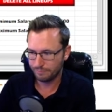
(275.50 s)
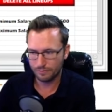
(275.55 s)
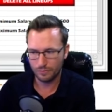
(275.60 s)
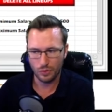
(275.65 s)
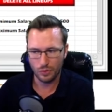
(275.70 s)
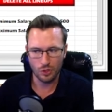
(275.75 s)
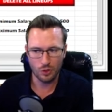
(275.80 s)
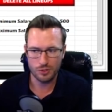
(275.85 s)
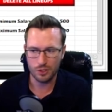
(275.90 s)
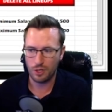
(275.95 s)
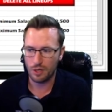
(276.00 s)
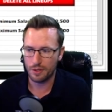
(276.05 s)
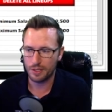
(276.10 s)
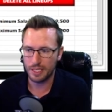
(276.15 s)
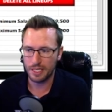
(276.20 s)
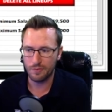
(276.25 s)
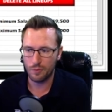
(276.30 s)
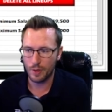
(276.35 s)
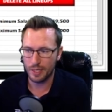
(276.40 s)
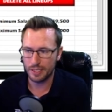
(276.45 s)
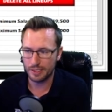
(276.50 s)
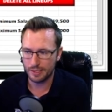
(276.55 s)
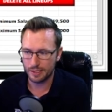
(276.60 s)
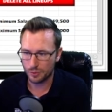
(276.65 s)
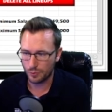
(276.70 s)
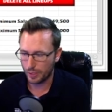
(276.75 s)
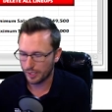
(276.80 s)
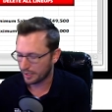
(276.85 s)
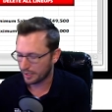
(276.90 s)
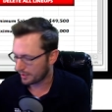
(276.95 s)
Those are all the giveaways
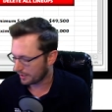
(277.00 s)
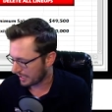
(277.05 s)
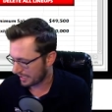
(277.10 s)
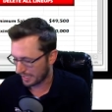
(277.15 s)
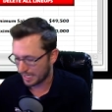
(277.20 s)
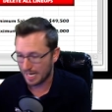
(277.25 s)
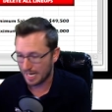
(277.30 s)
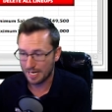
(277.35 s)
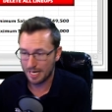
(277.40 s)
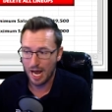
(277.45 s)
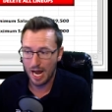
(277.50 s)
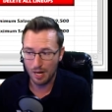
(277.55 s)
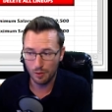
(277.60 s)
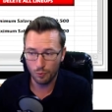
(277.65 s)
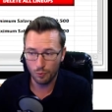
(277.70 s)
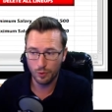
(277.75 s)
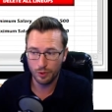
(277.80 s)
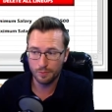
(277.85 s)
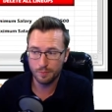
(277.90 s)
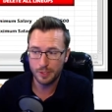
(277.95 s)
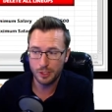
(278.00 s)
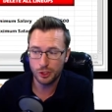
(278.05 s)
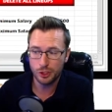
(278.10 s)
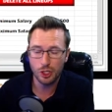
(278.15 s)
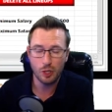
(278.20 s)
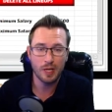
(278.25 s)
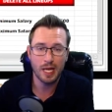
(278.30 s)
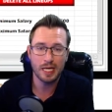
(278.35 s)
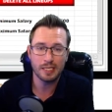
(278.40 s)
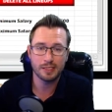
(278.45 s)
this week. And again, I will be
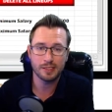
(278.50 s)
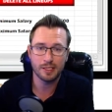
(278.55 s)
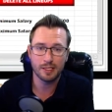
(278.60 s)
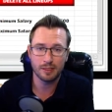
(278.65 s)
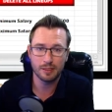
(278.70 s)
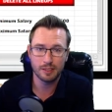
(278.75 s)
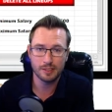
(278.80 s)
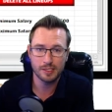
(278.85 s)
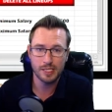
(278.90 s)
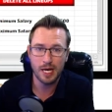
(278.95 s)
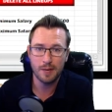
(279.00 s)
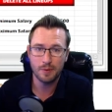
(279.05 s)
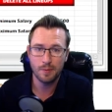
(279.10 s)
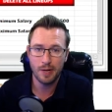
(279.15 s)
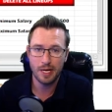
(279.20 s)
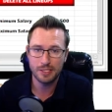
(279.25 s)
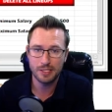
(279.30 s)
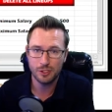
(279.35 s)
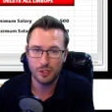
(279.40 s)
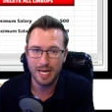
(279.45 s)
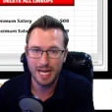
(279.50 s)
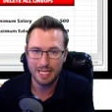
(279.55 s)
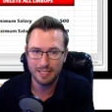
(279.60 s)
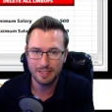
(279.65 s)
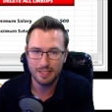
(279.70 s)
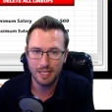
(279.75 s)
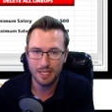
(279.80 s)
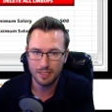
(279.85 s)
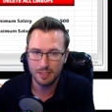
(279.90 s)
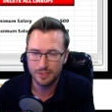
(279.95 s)
showcasing this optimizer at
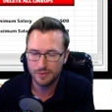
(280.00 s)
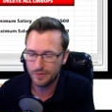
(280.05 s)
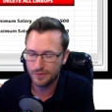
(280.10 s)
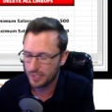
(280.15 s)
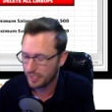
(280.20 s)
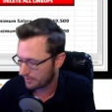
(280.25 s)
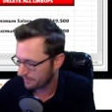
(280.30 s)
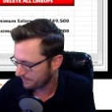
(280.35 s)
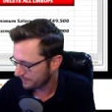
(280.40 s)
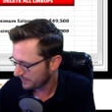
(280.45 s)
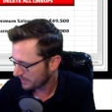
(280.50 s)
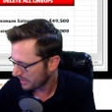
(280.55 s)
the end of this video.